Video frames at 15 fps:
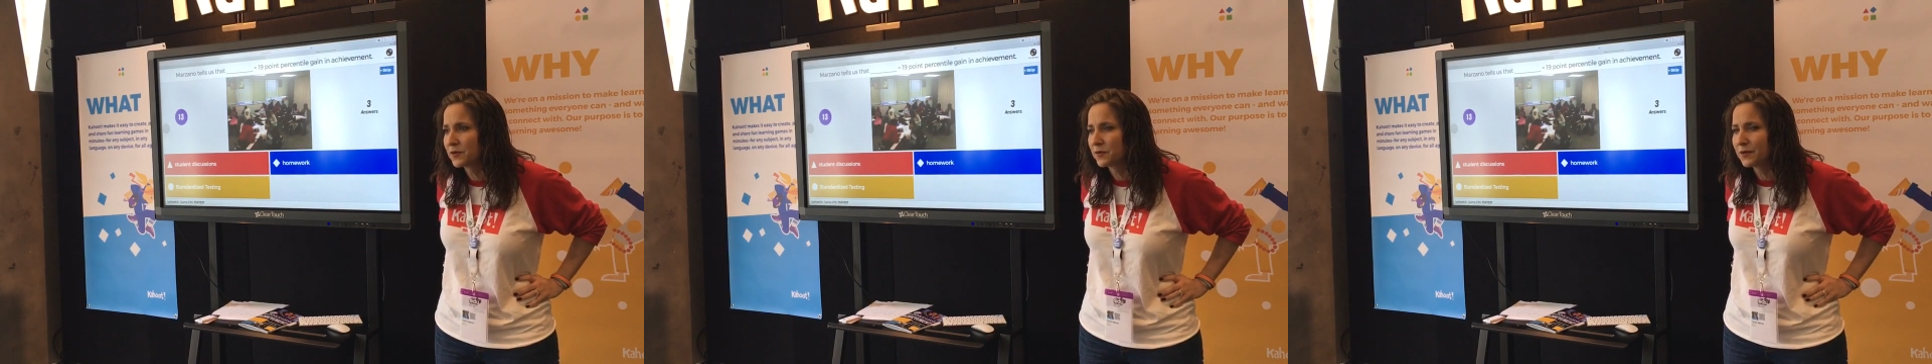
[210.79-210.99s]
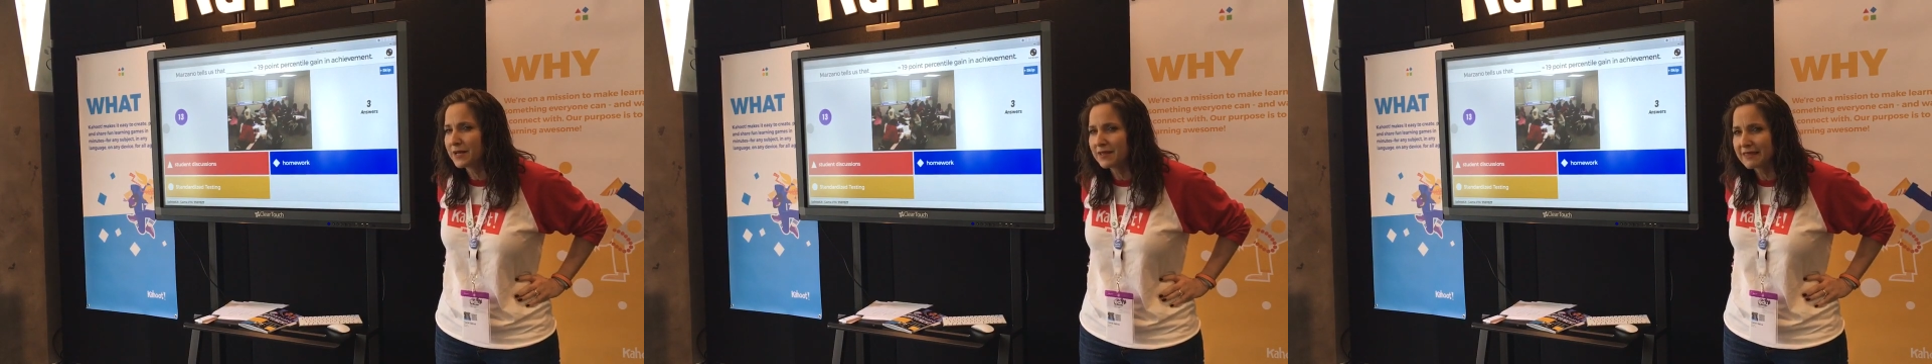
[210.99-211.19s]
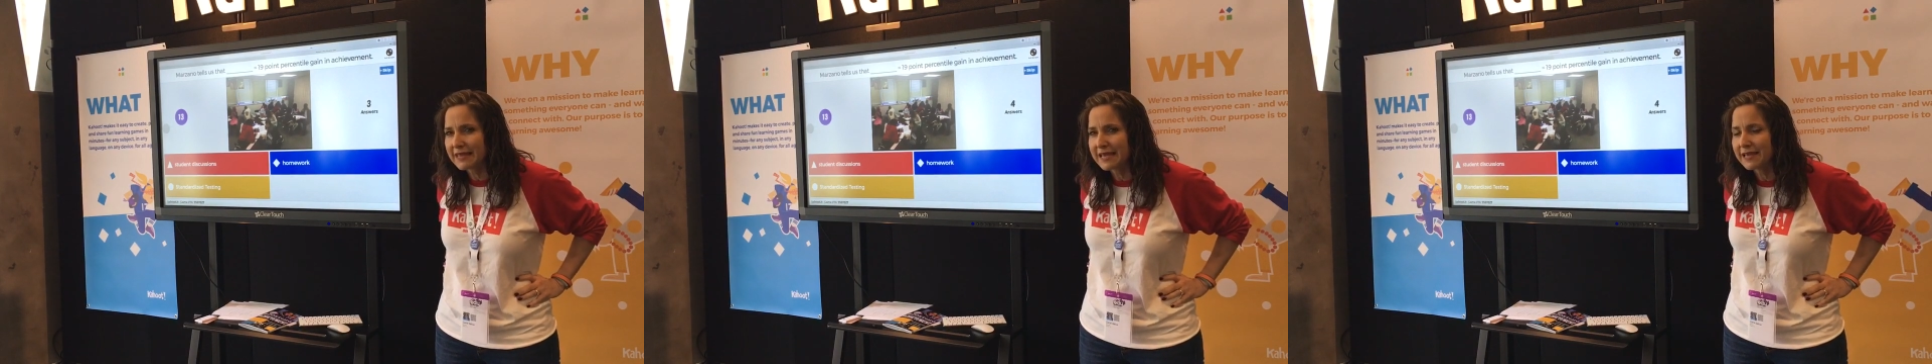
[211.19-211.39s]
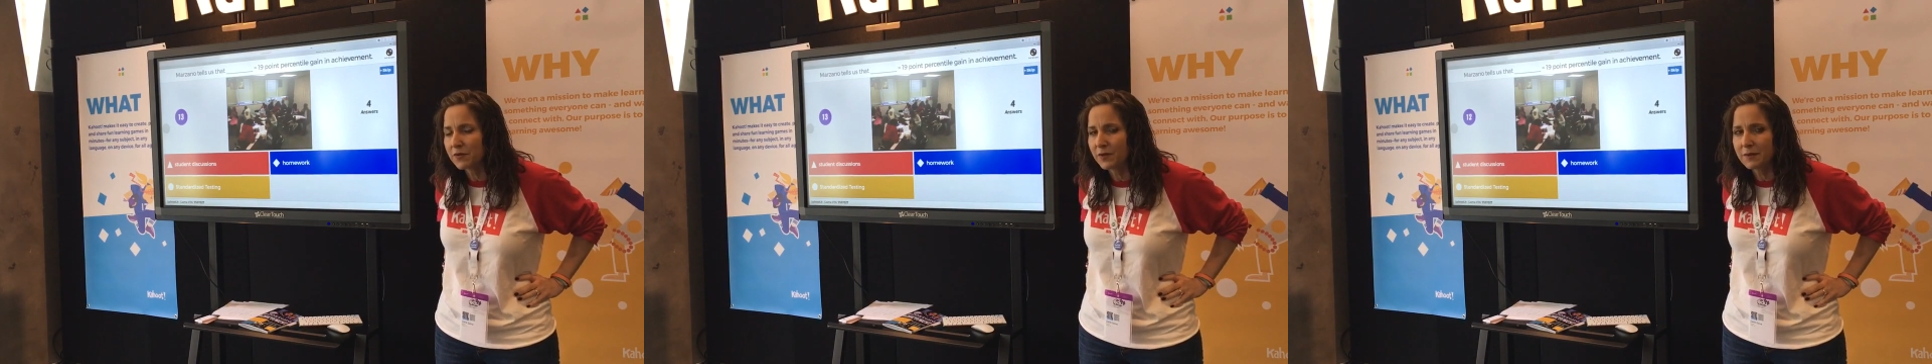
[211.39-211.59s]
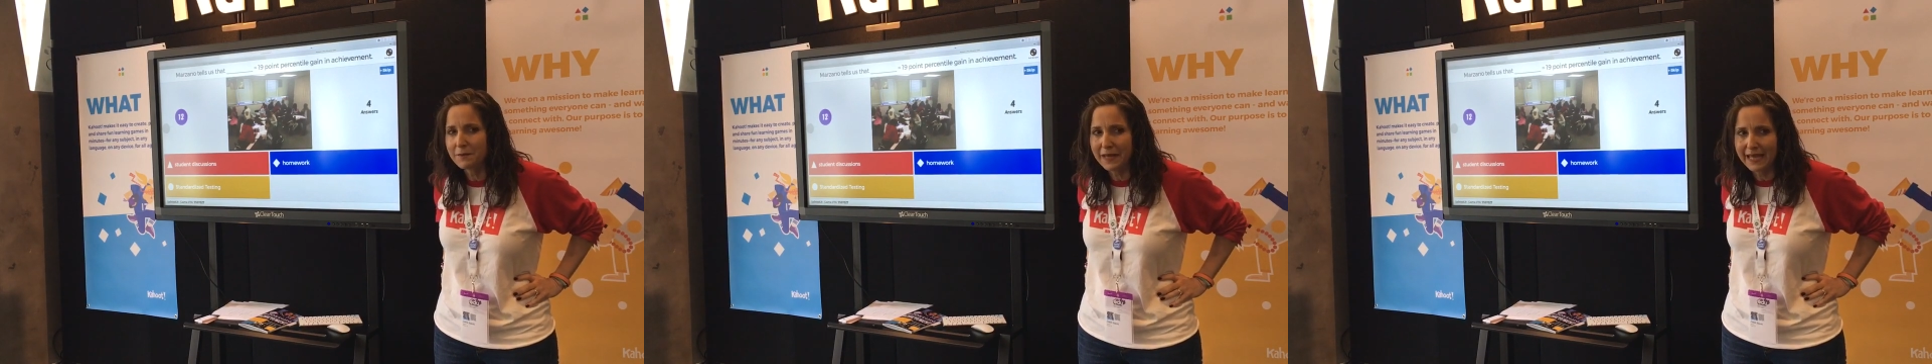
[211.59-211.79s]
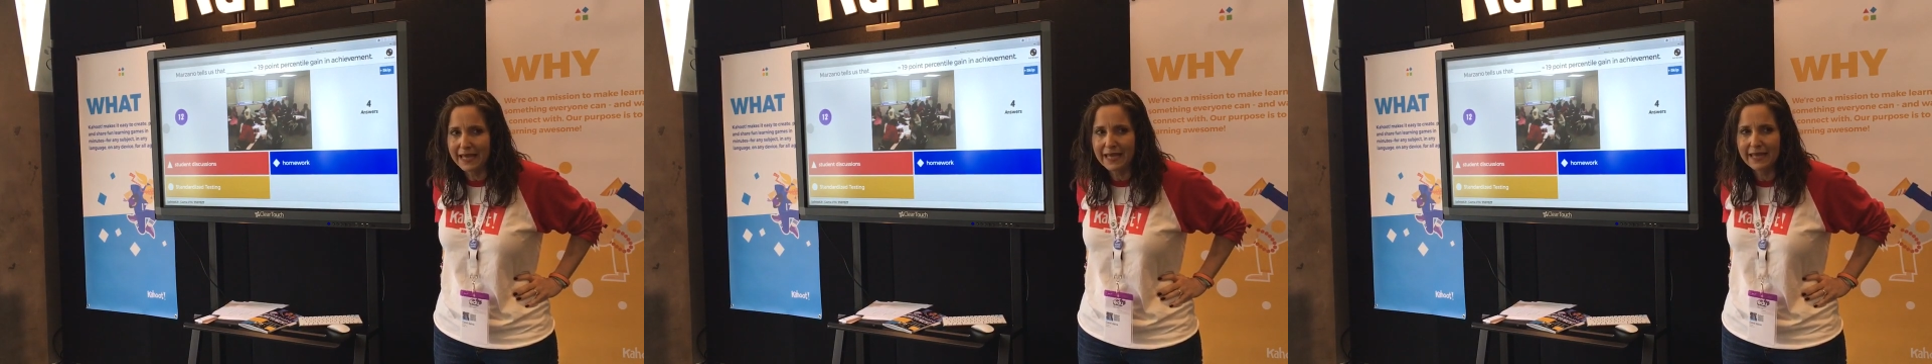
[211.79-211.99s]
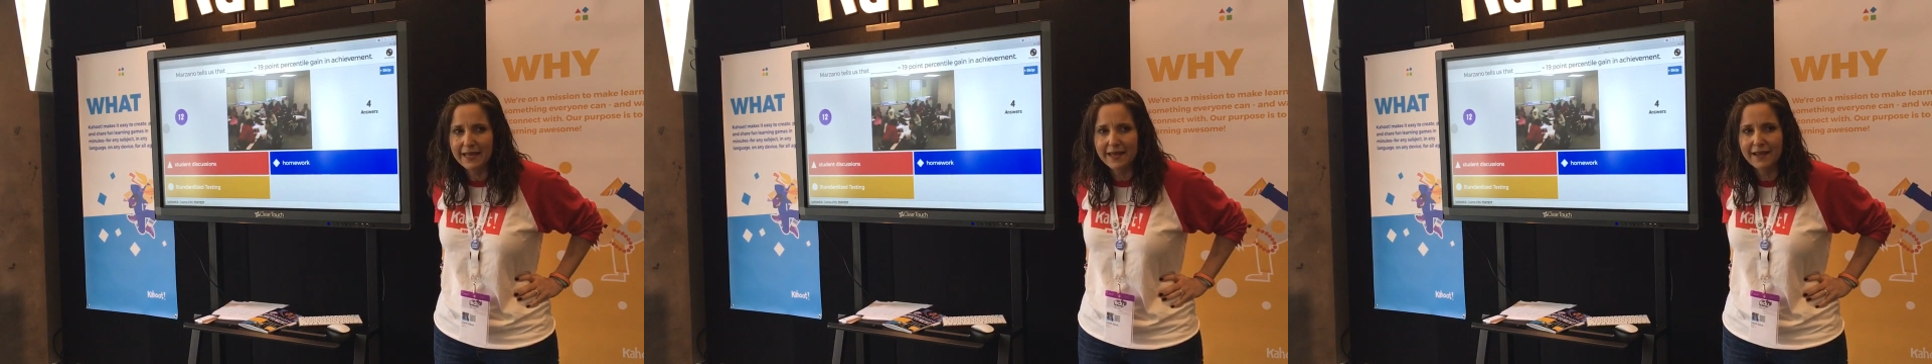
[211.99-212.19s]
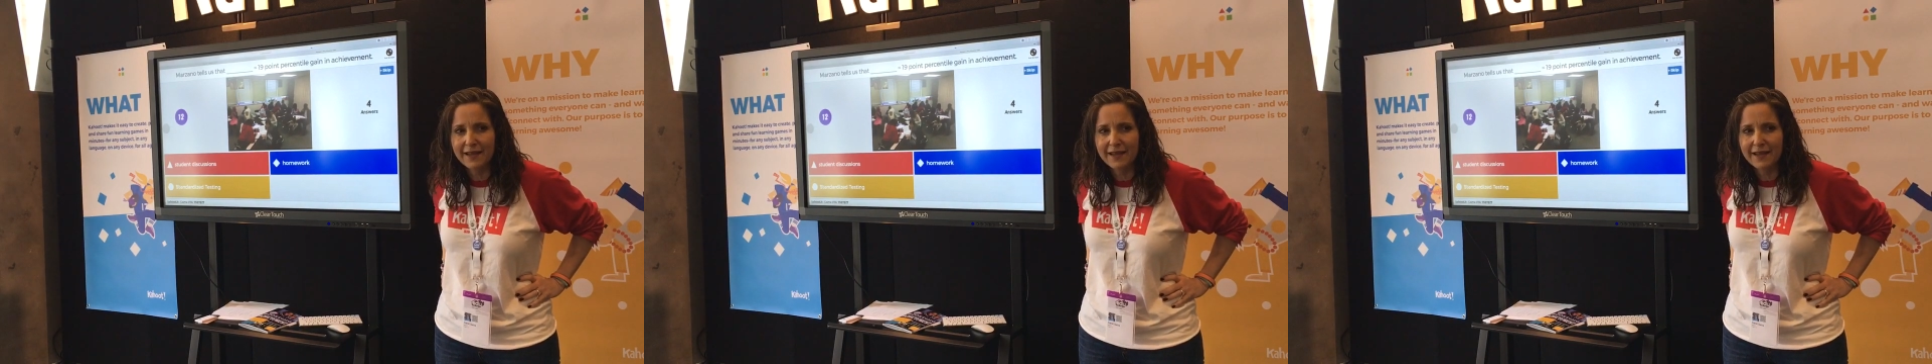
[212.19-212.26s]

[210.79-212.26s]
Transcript: What do you think it would be?